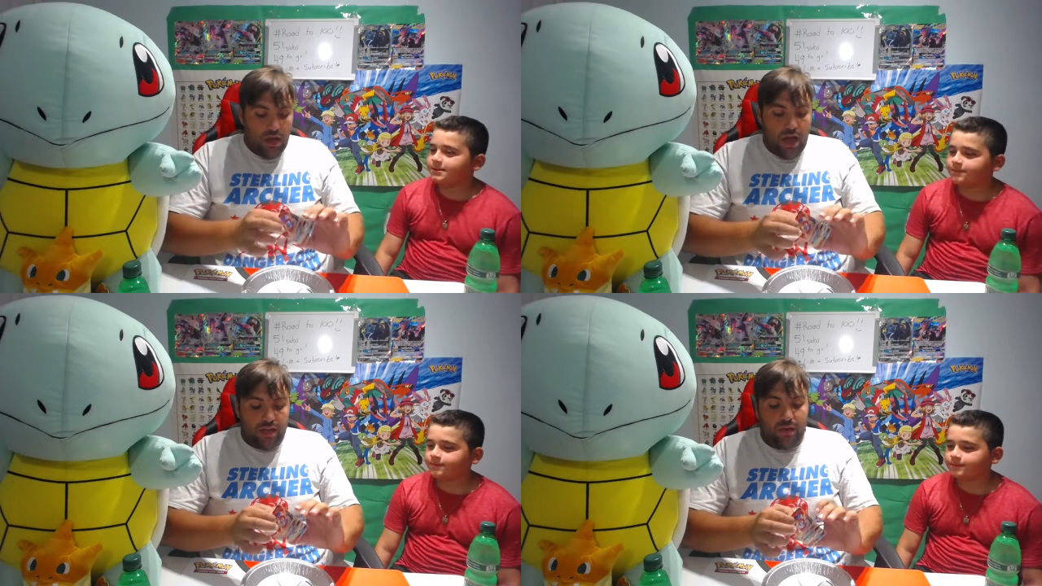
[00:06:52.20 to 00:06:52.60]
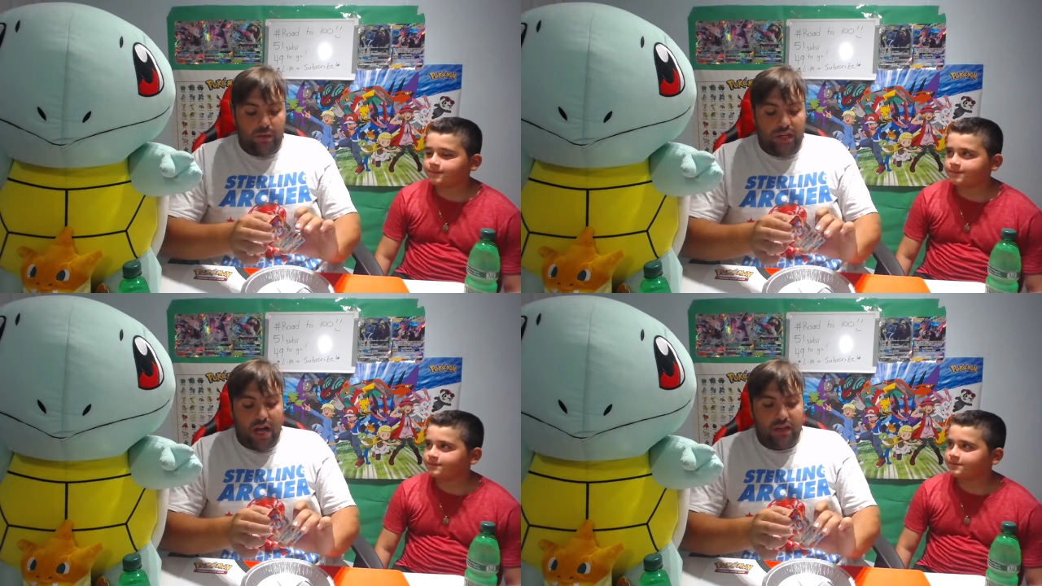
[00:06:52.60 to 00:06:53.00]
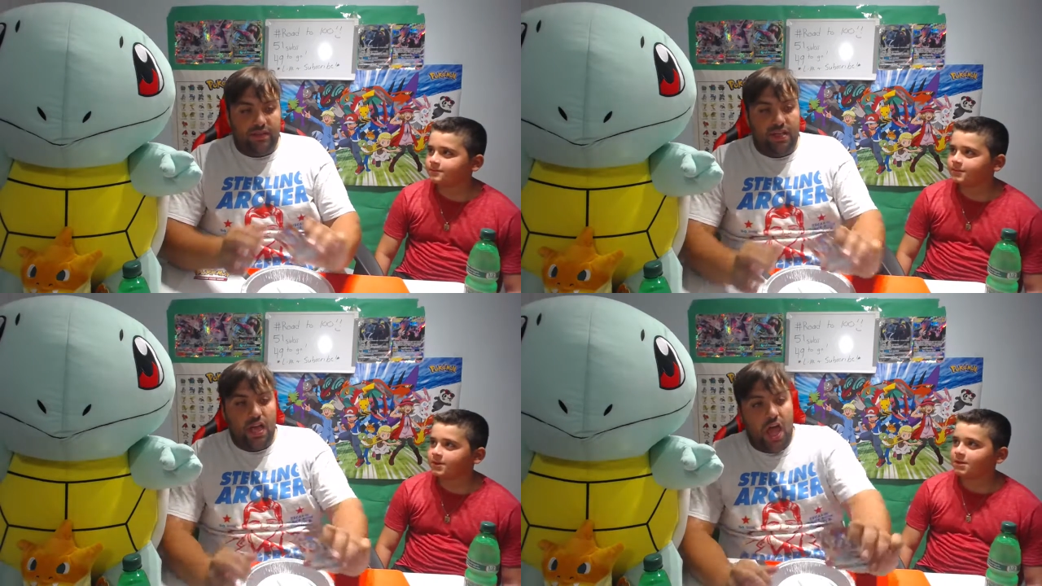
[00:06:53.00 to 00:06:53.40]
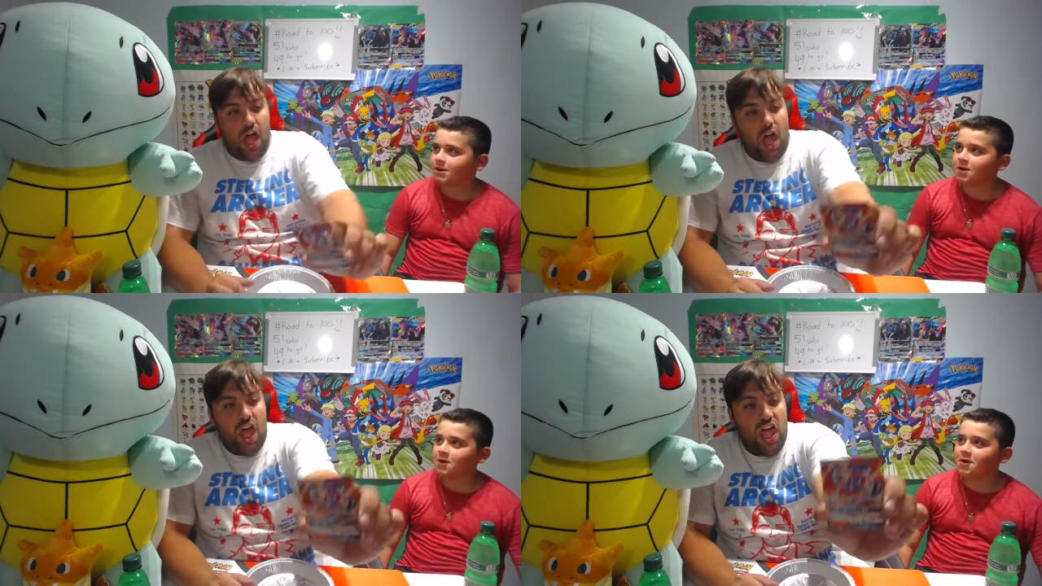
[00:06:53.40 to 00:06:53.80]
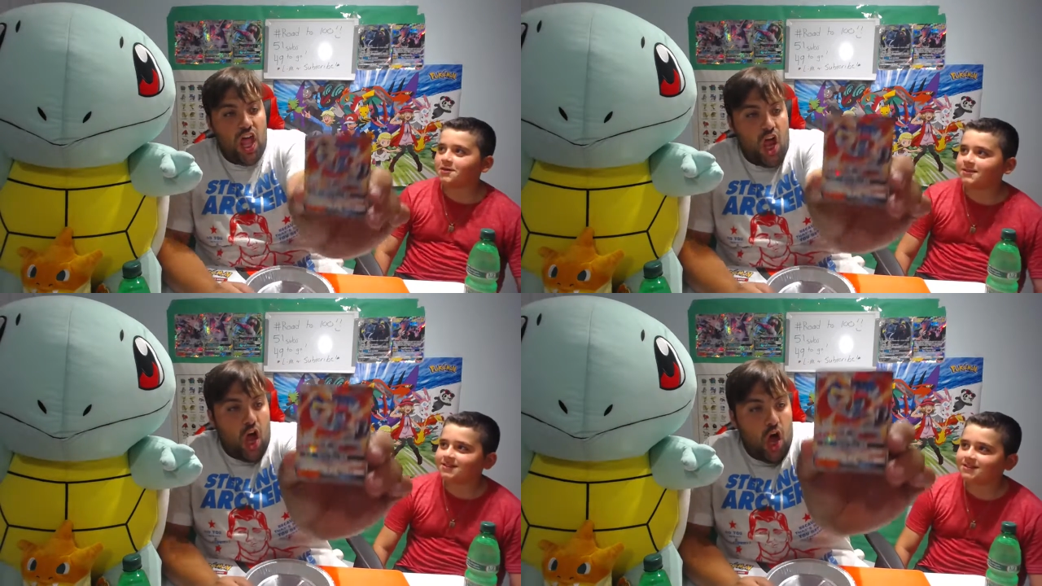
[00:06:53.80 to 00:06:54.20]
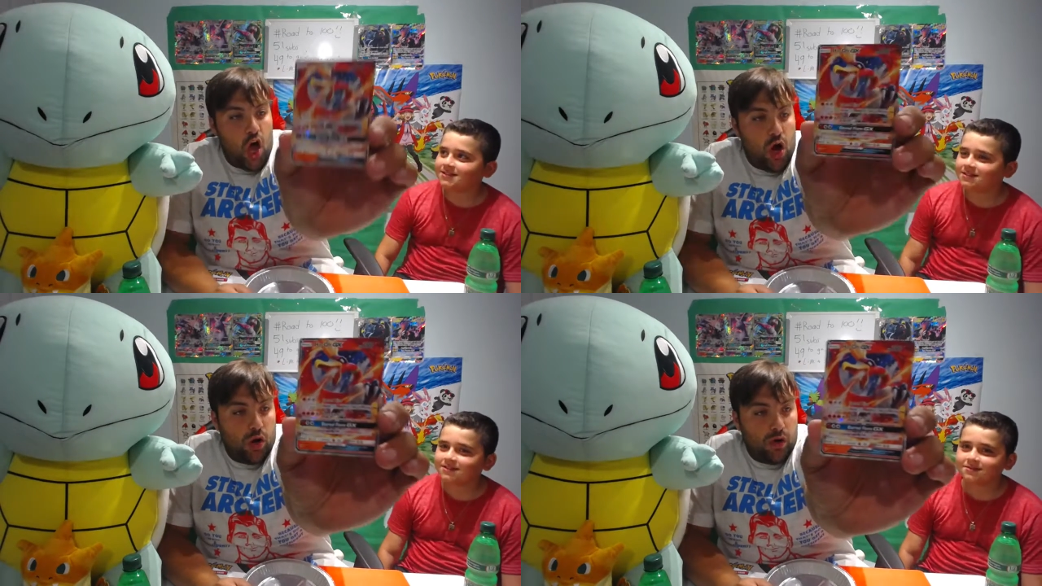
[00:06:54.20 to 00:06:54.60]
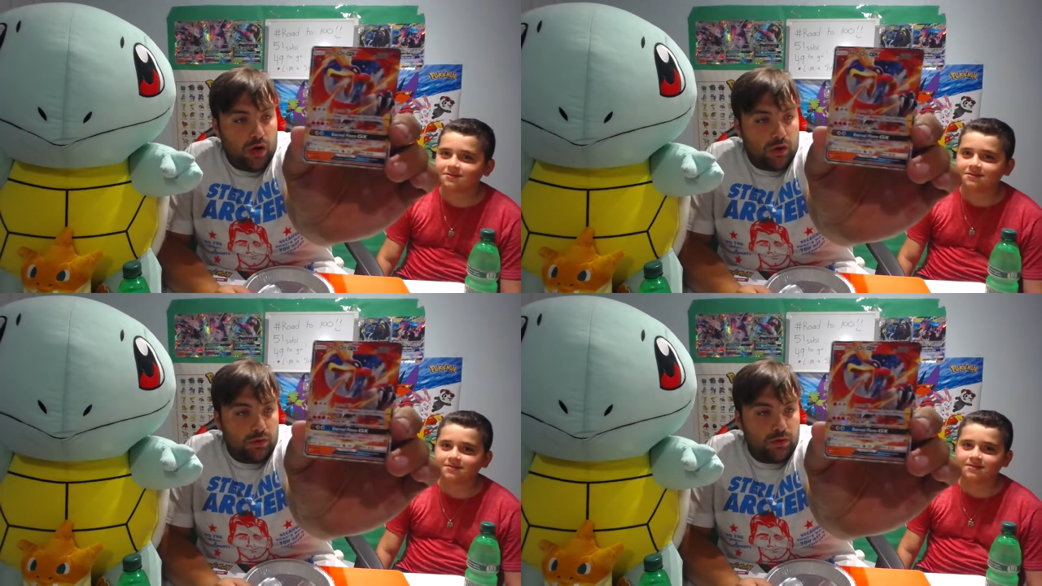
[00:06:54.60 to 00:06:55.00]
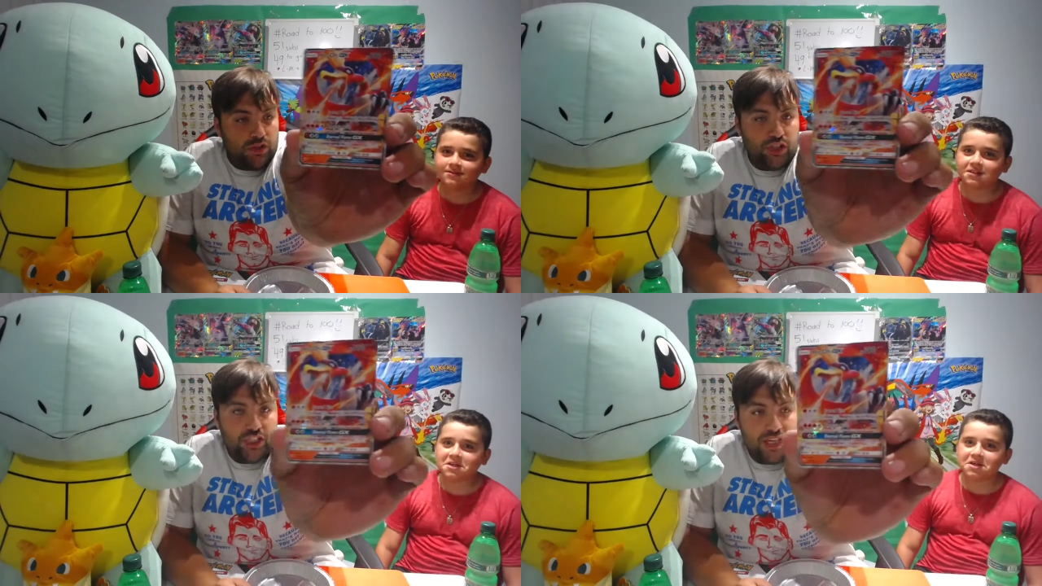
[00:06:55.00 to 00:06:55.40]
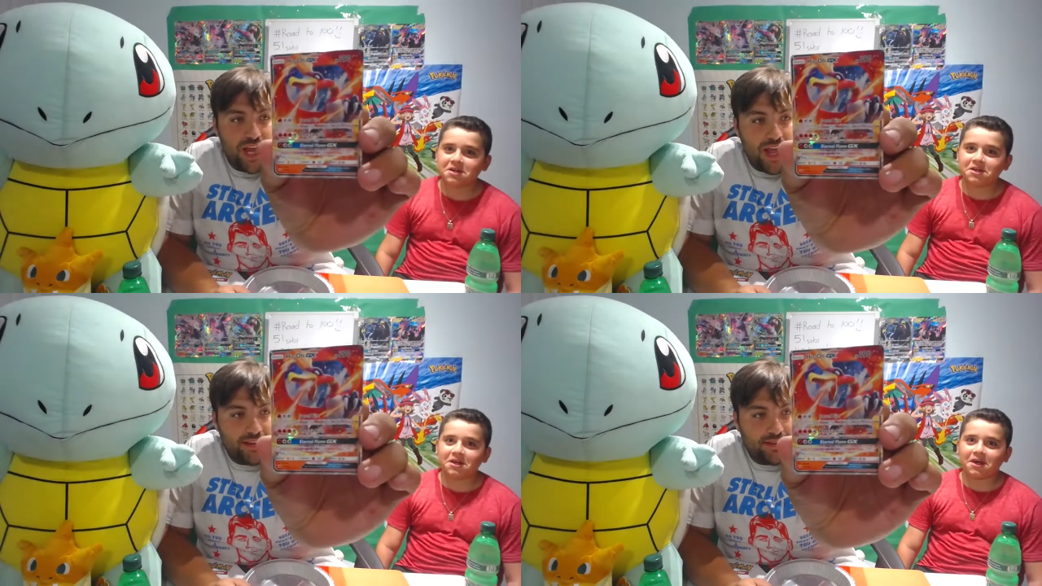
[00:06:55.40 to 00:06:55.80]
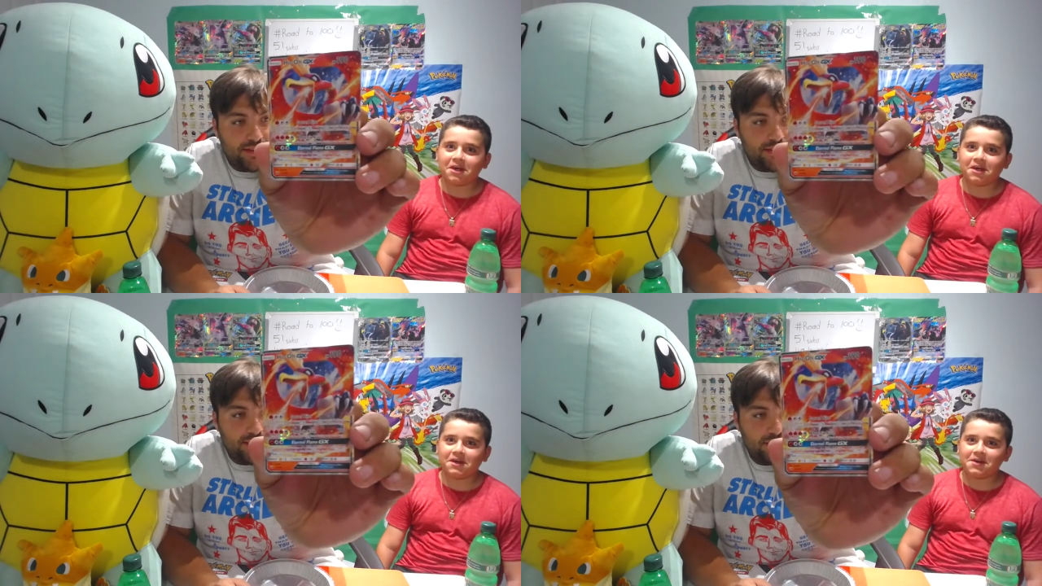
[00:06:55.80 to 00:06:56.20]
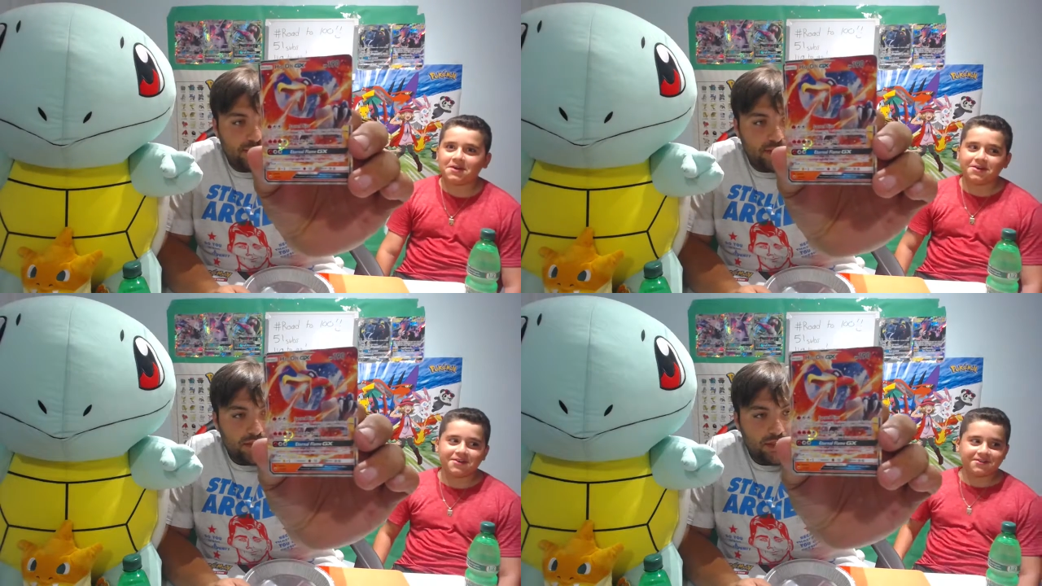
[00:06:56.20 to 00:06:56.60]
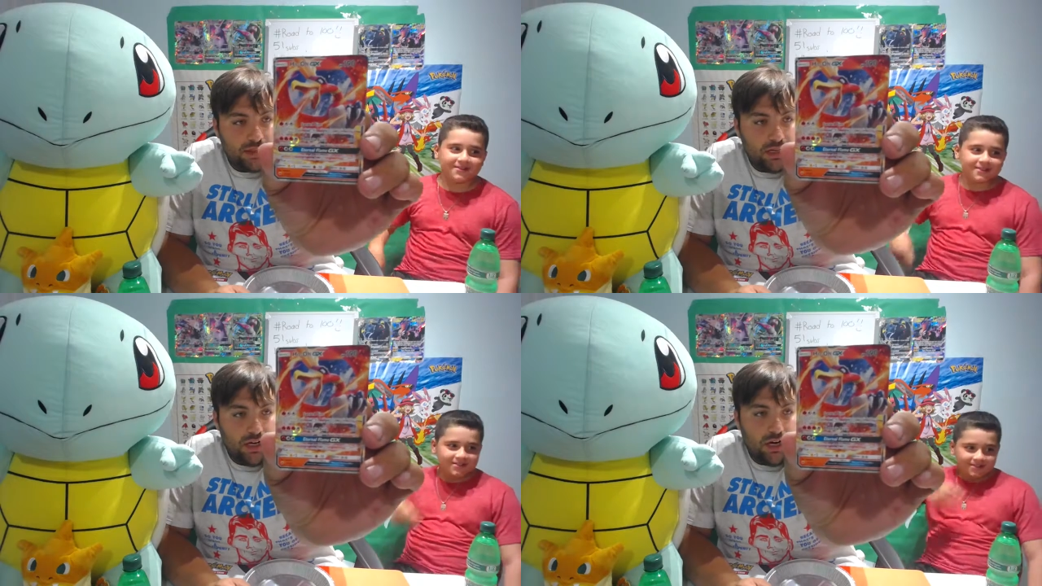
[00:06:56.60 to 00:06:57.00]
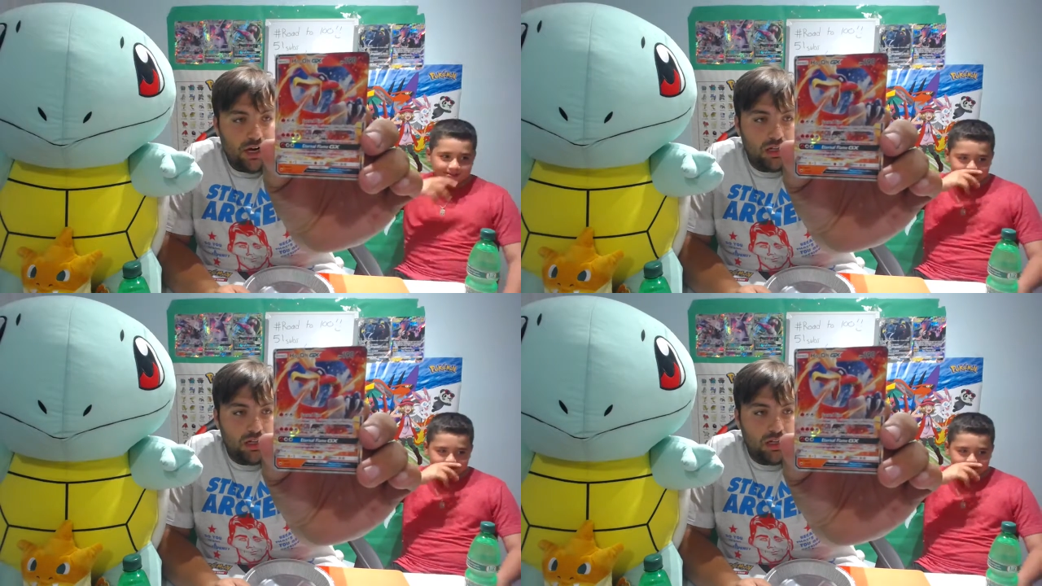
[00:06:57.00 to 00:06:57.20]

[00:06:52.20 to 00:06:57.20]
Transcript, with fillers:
Speaker 1: And then we got Ho Ho. Ho-Oh GX. oh,